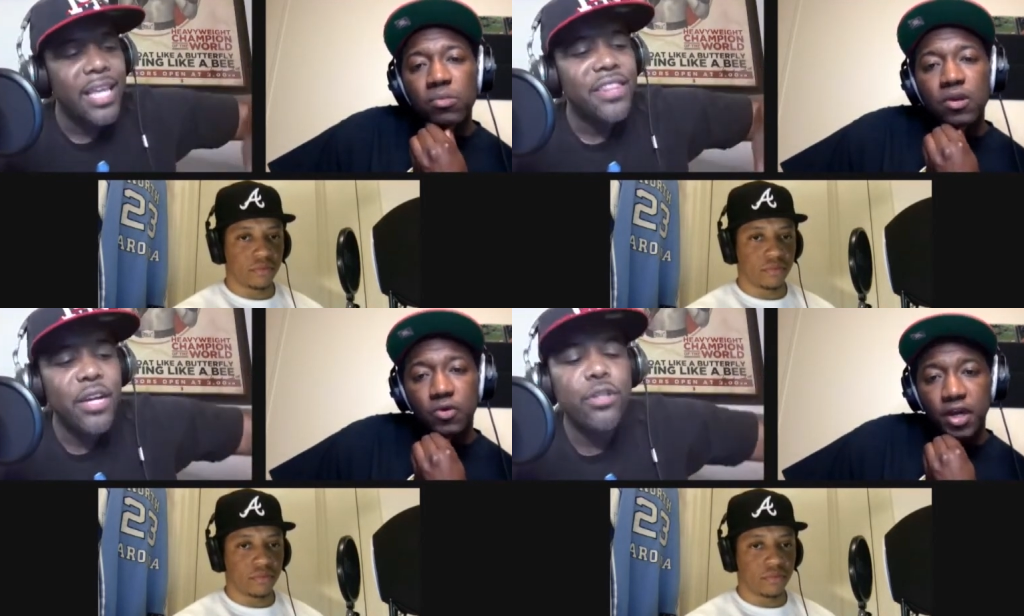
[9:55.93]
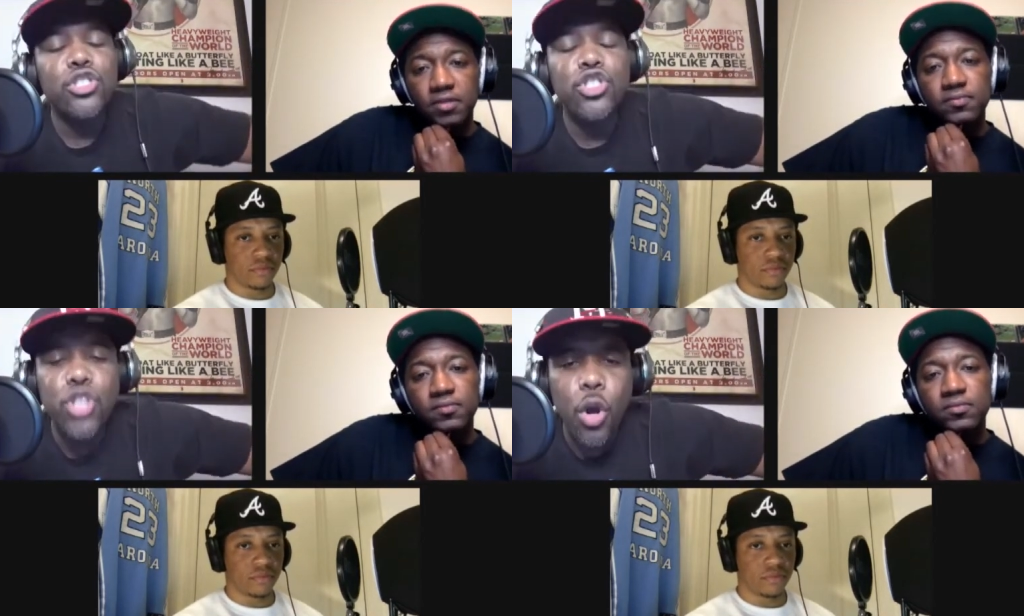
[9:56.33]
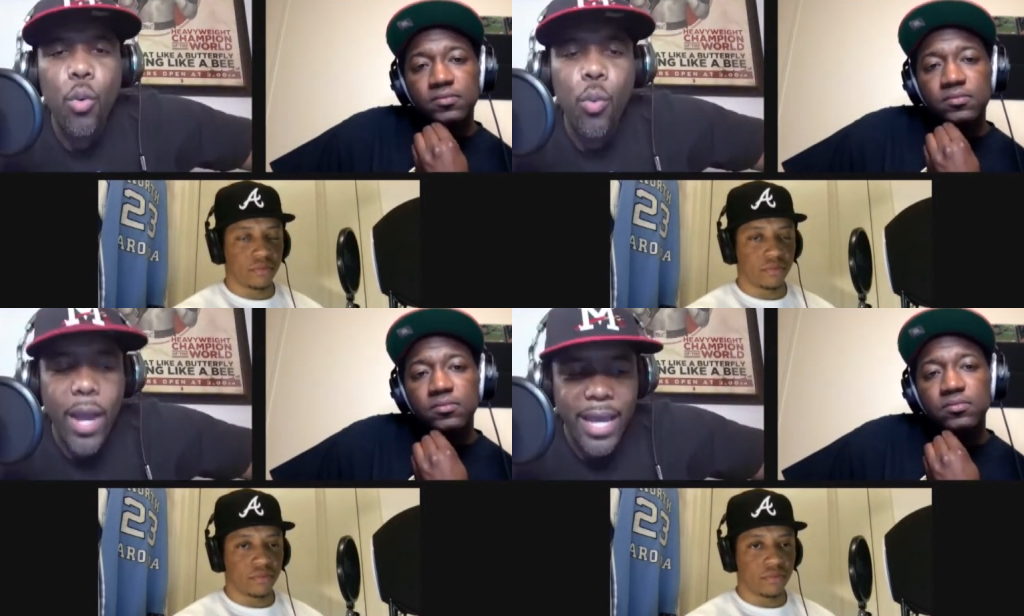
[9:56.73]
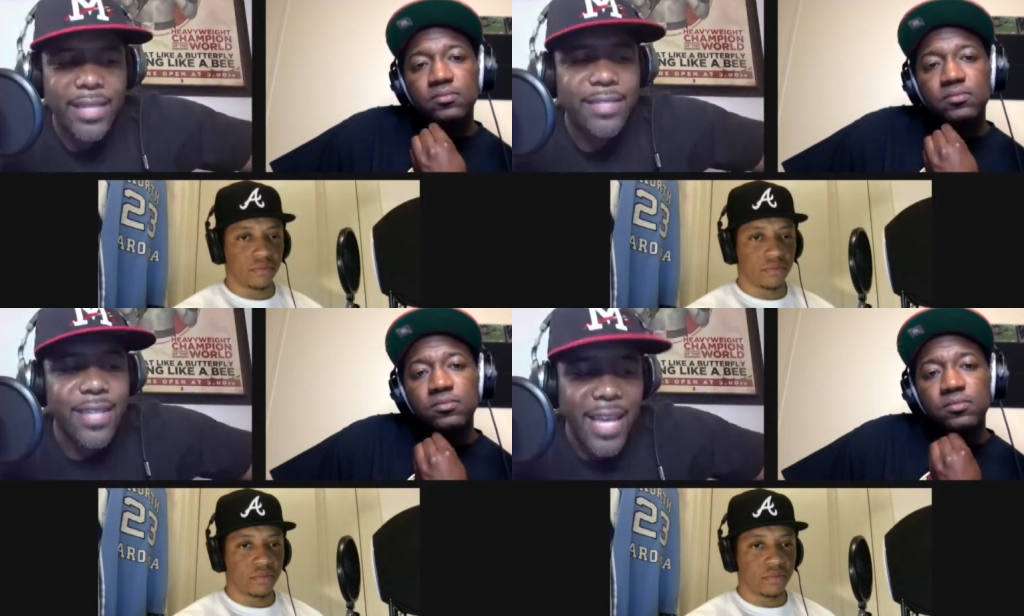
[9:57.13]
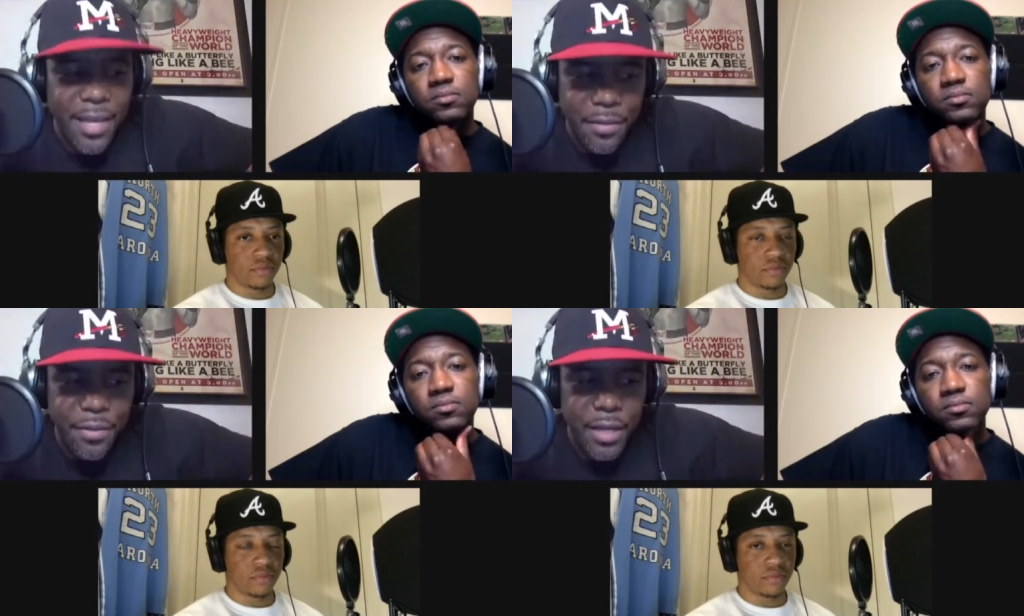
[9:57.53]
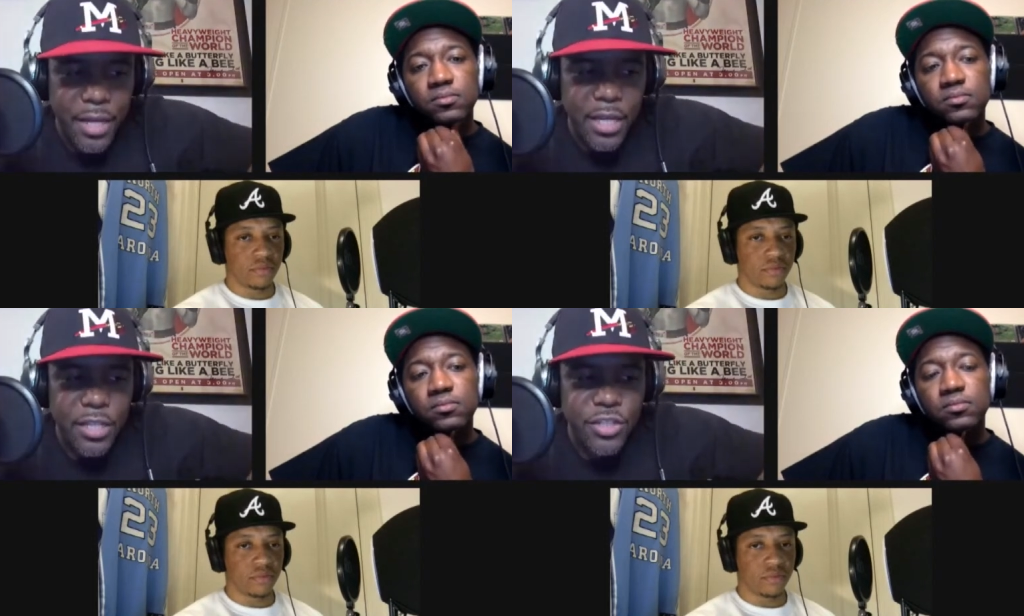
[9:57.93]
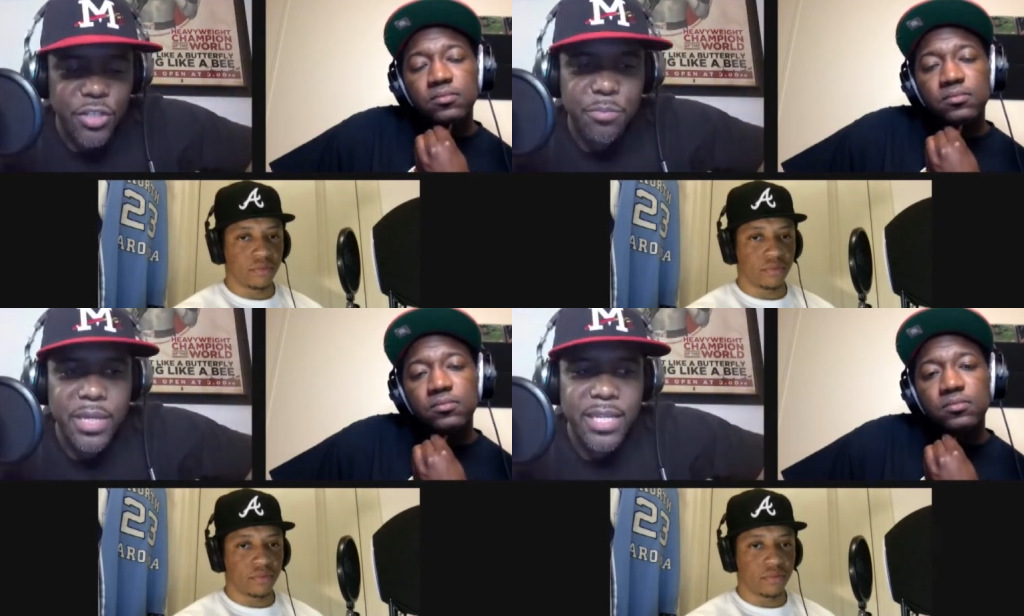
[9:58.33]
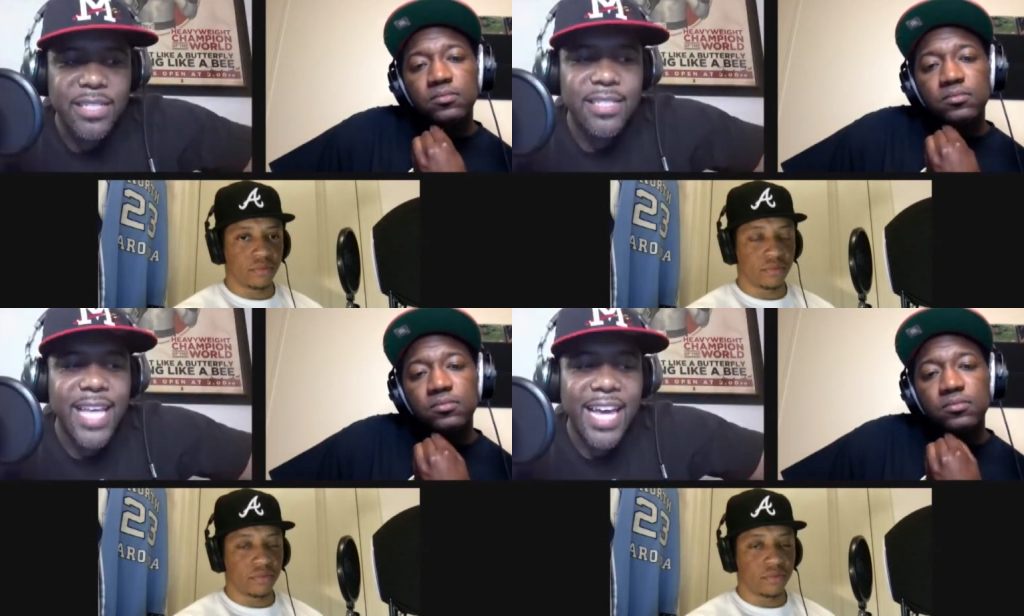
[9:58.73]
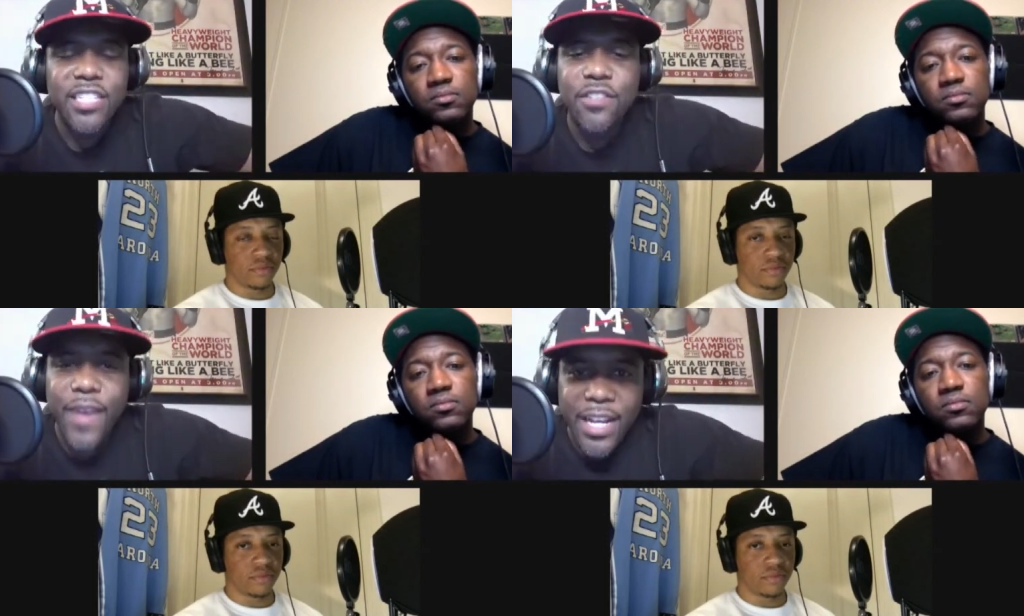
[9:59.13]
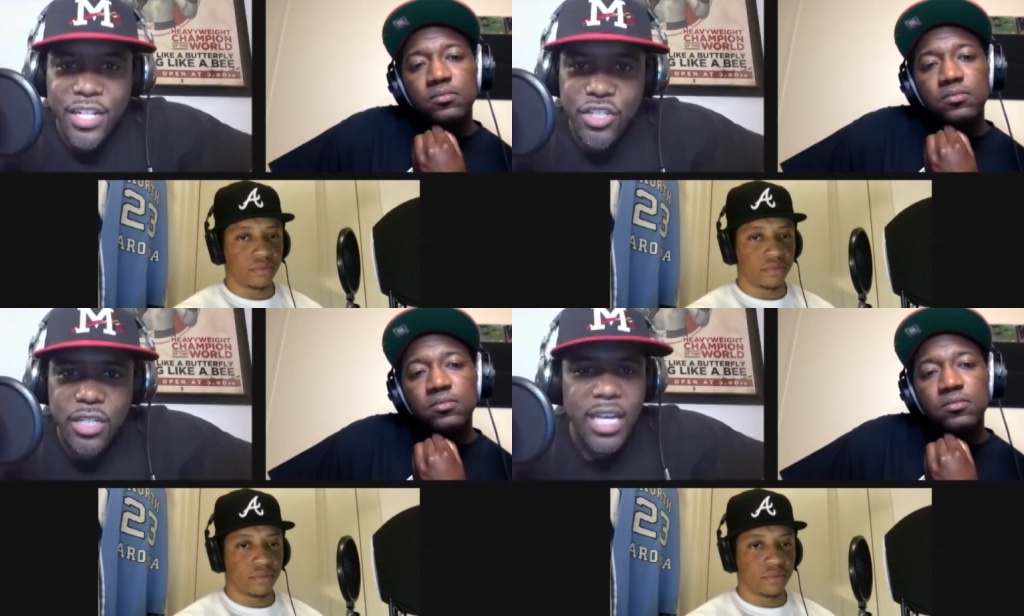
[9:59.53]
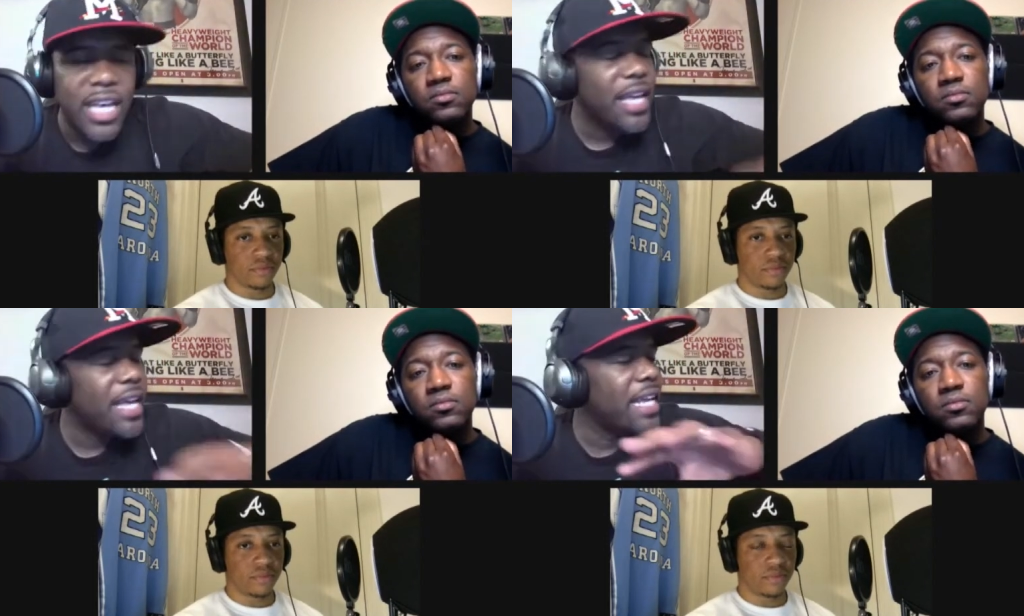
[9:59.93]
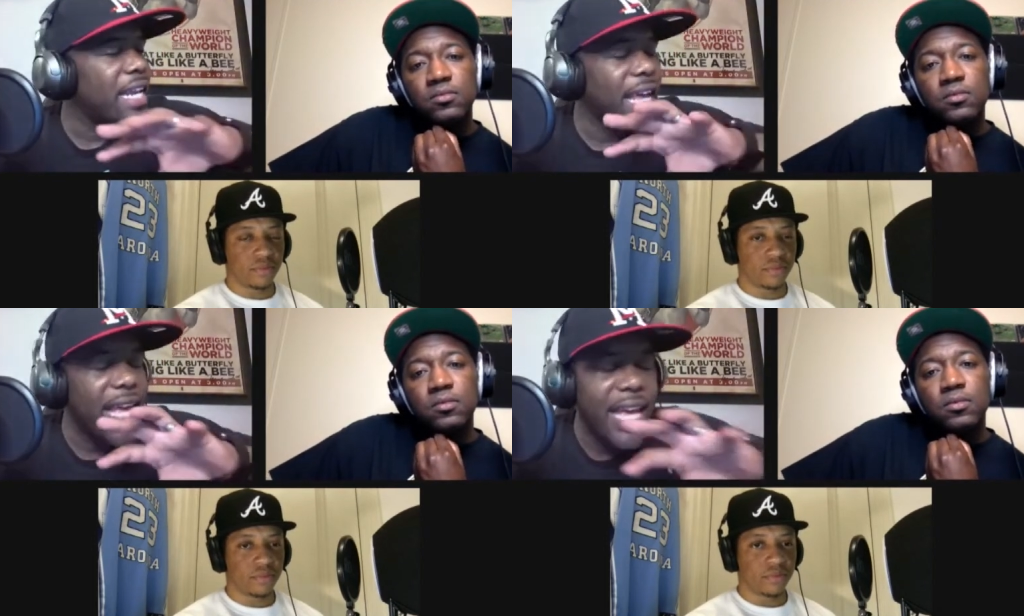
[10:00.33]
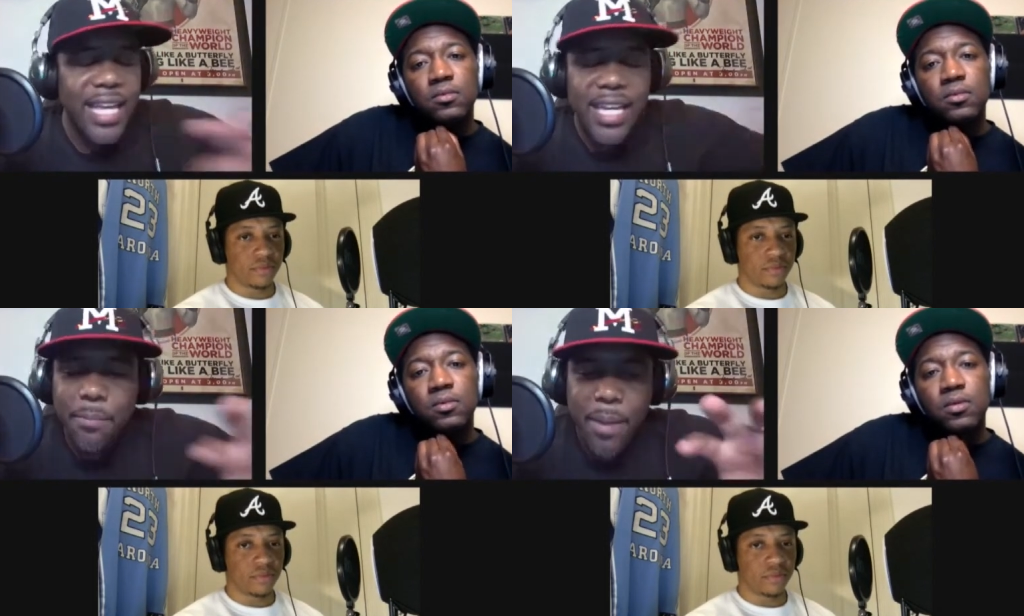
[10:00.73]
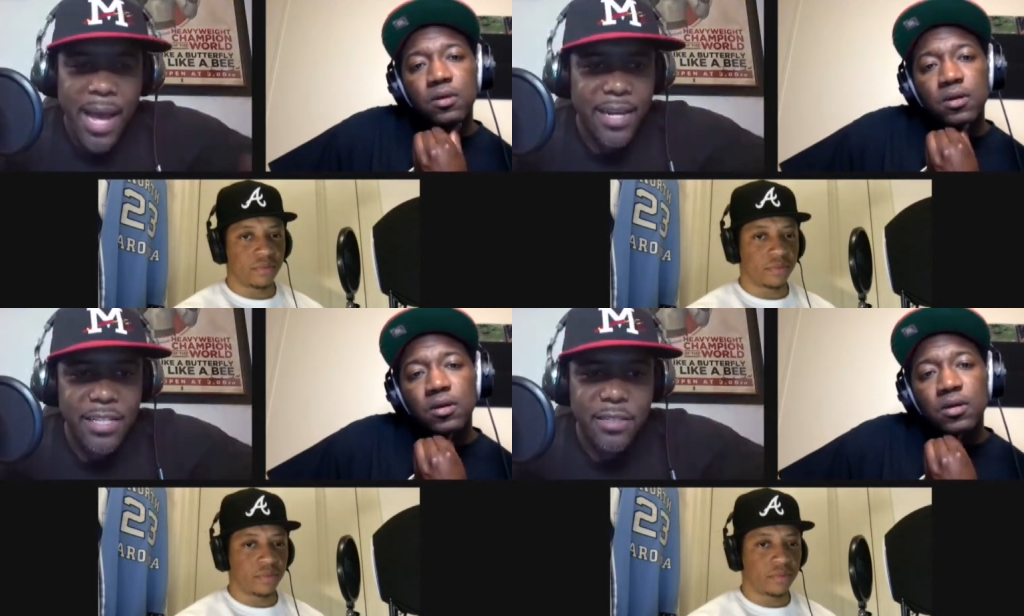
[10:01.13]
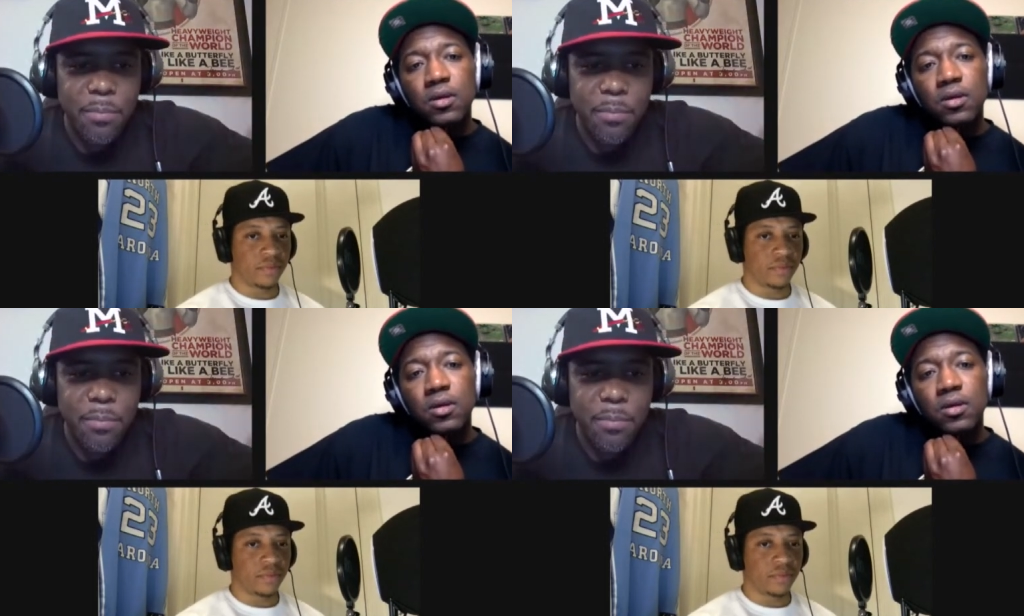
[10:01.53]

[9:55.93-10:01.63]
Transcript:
Speaker 1: Okay. There is no way 10th should be satisfaction in anybody's